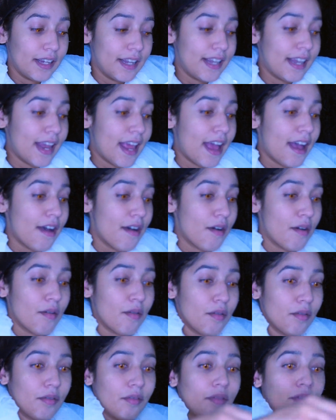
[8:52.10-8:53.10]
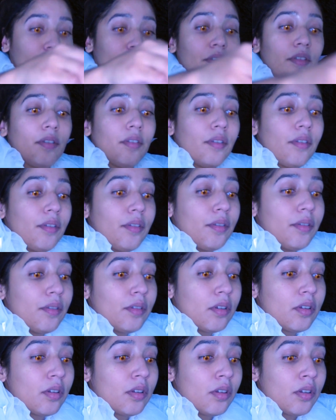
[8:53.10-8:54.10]
Now
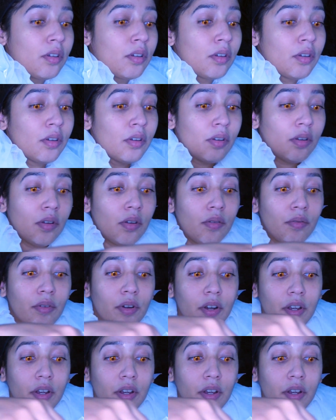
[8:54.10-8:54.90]
we're